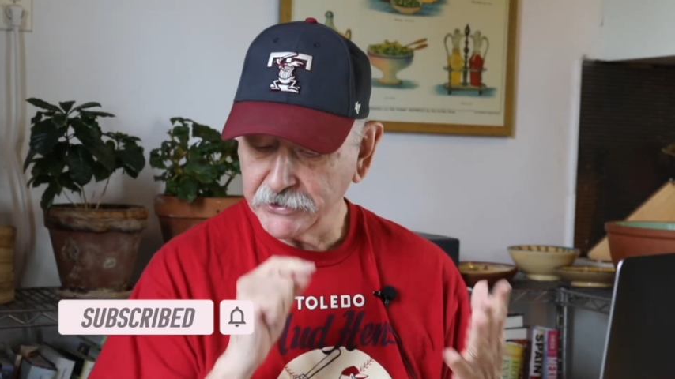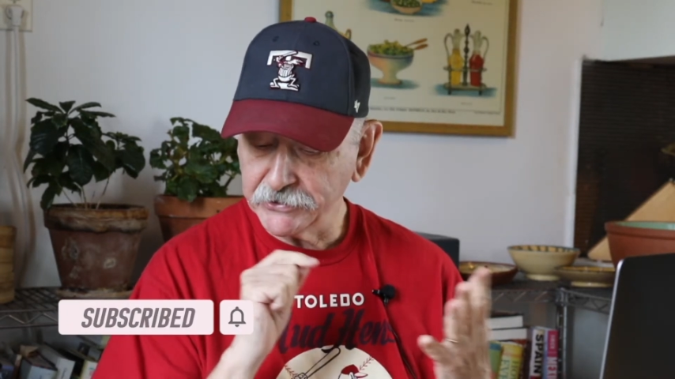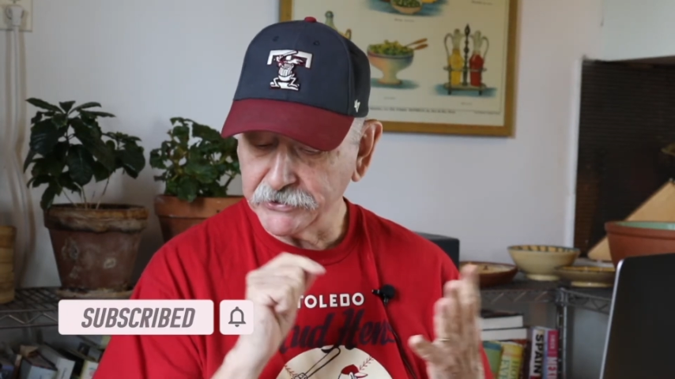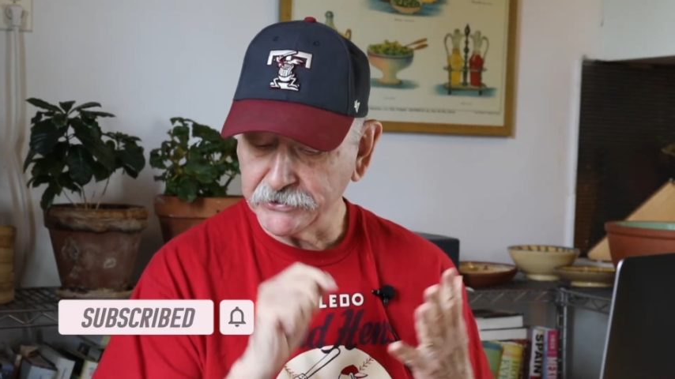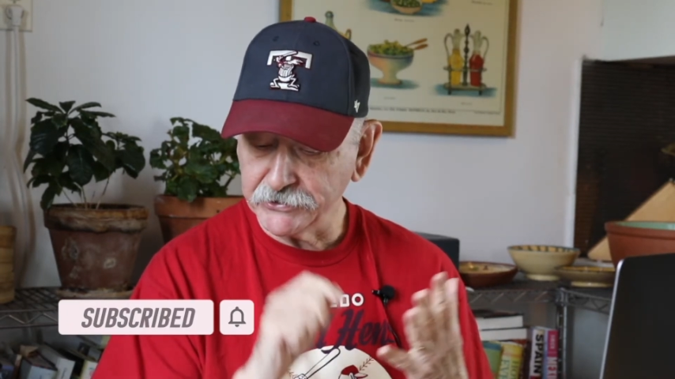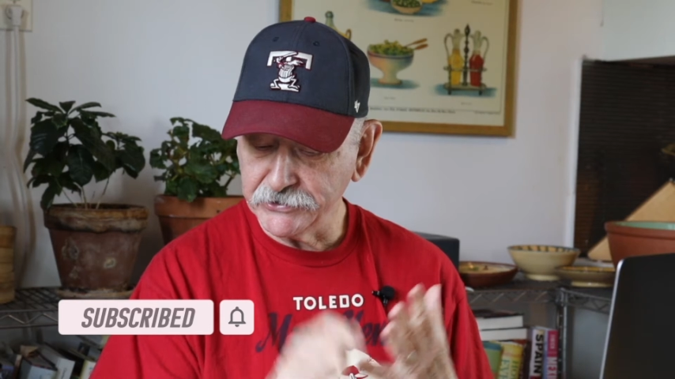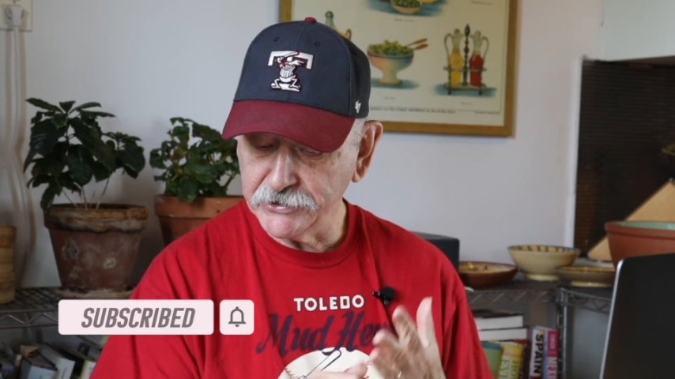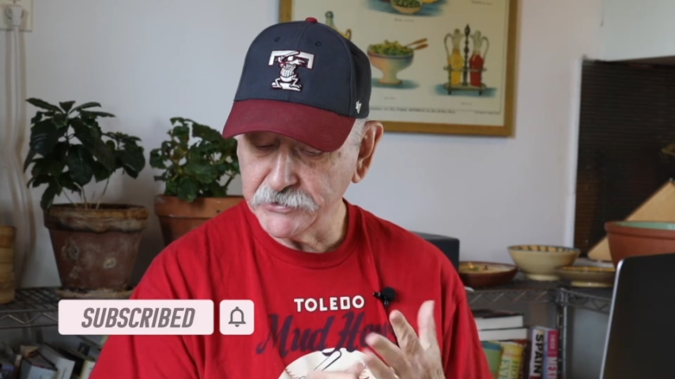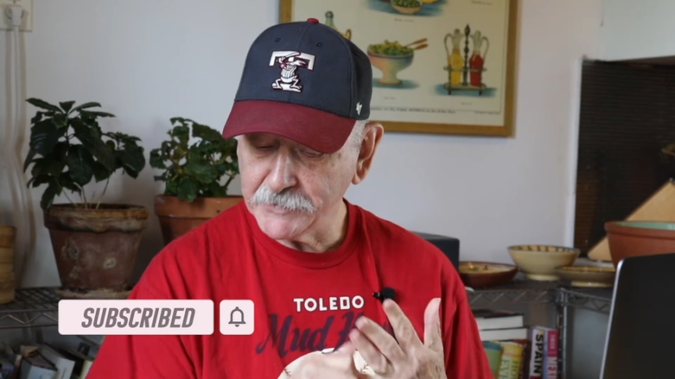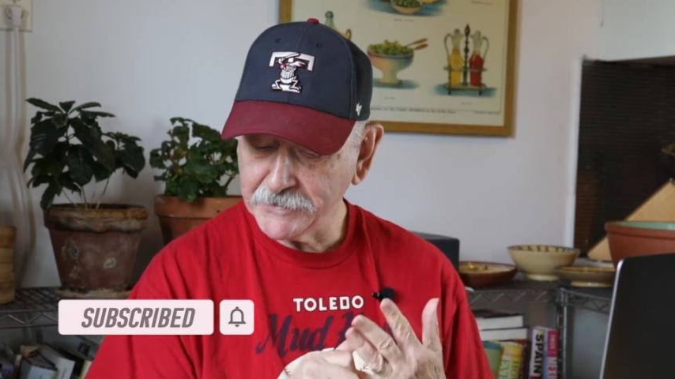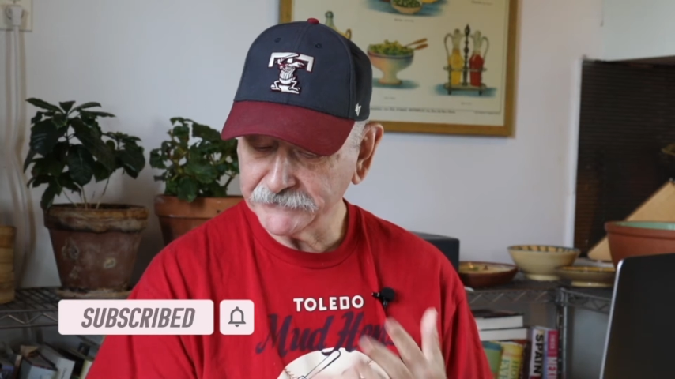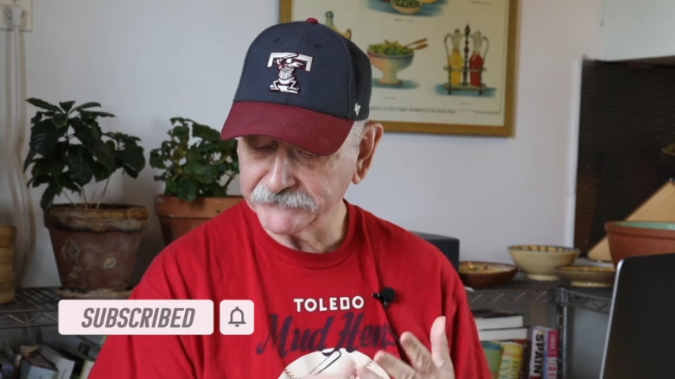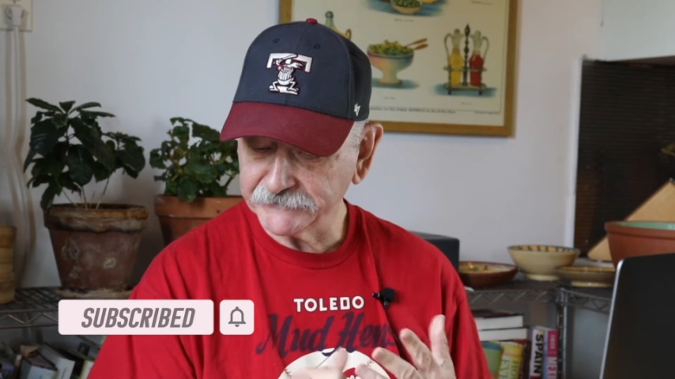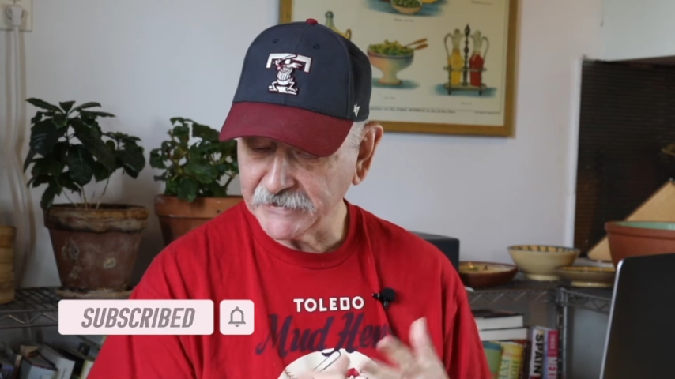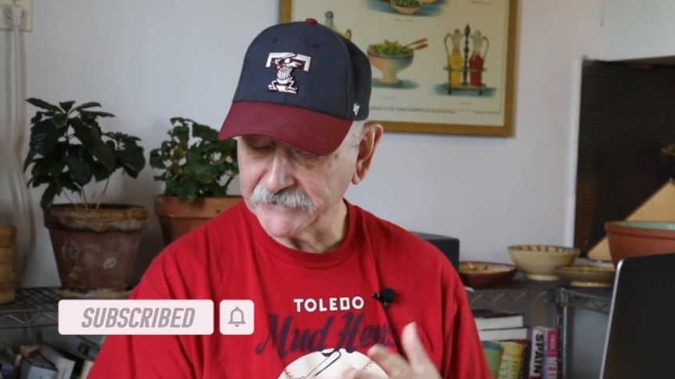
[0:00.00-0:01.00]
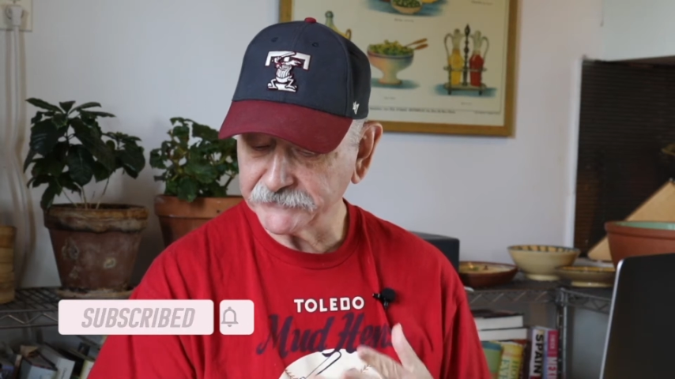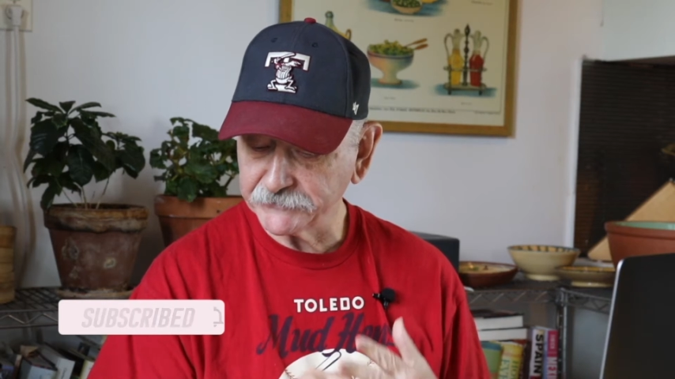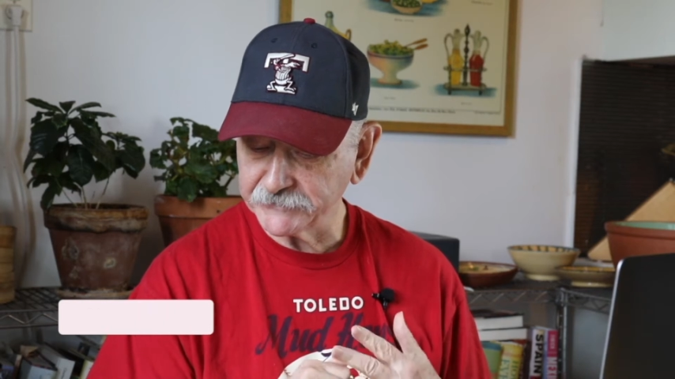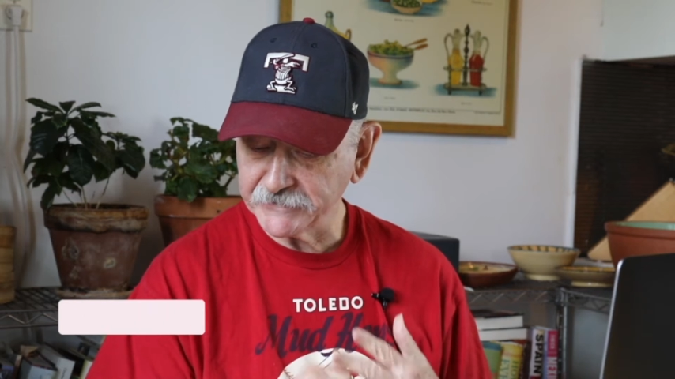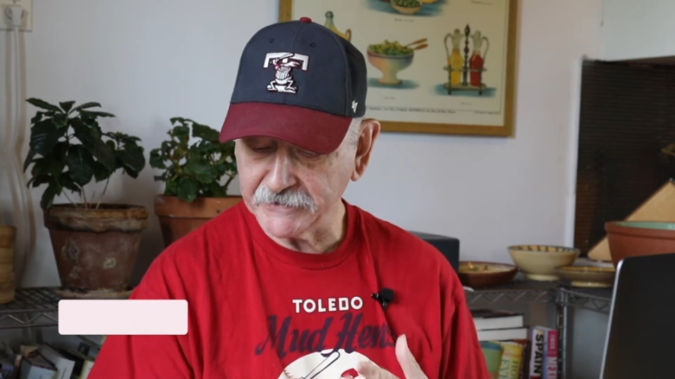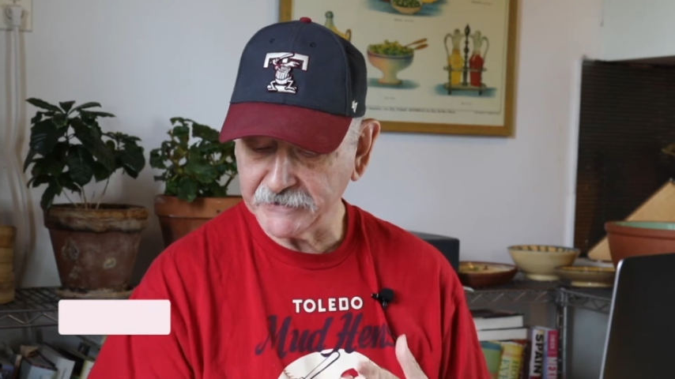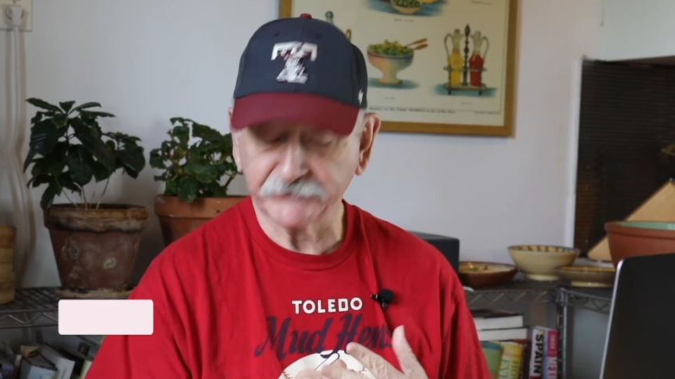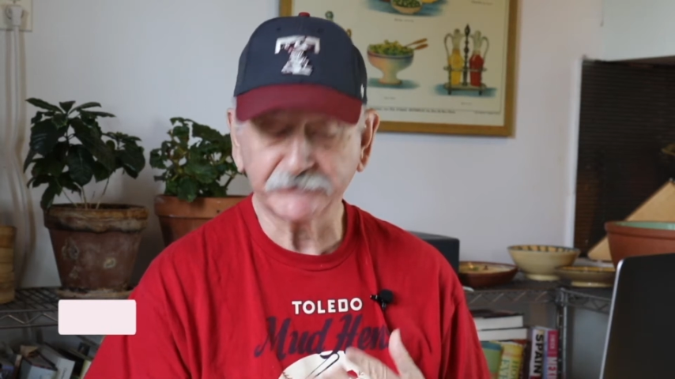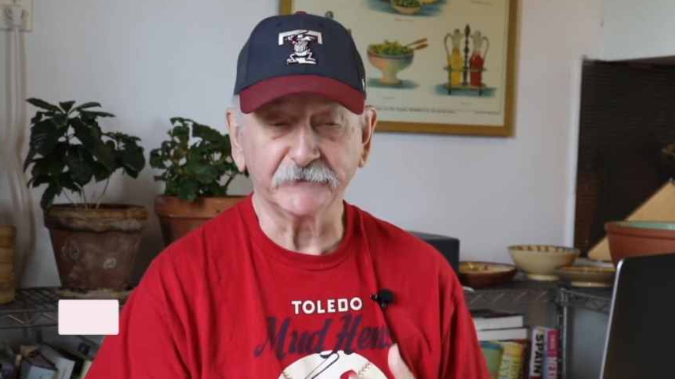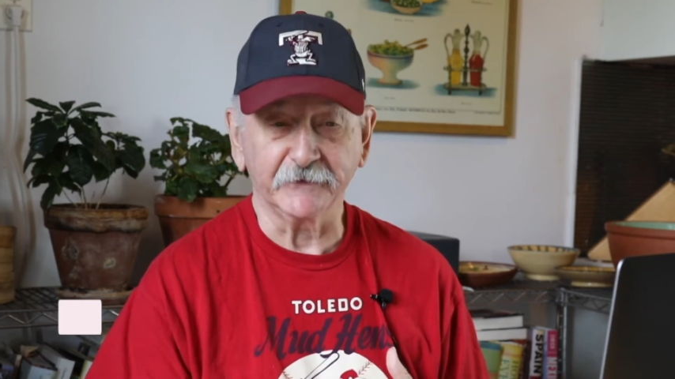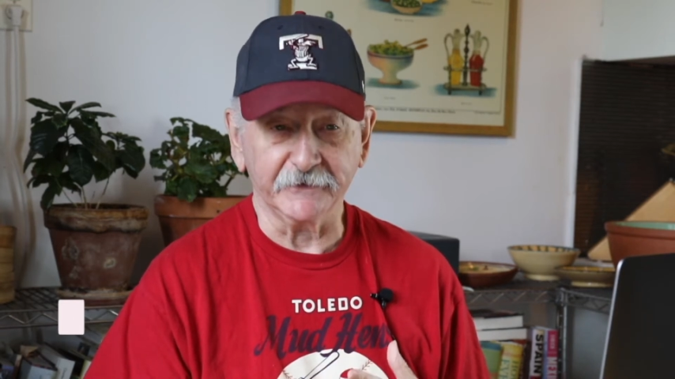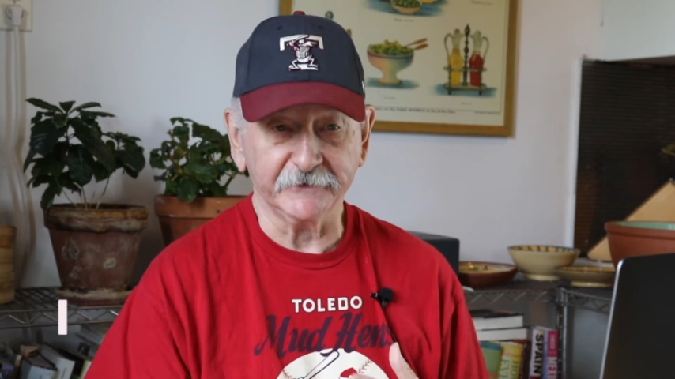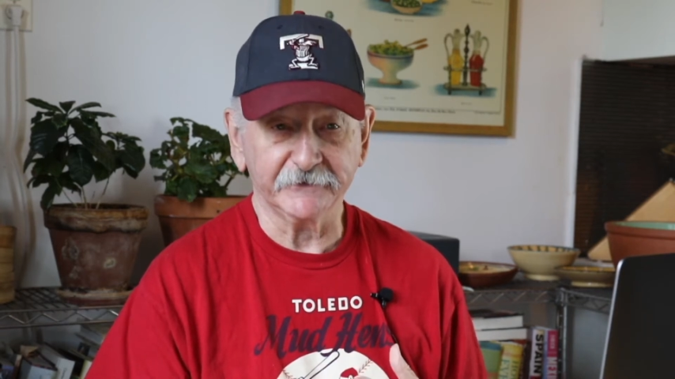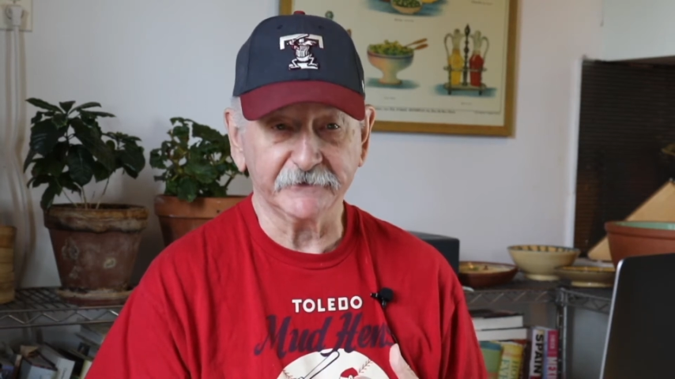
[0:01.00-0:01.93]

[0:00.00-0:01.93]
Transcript: U.S. Natural Gas Fund.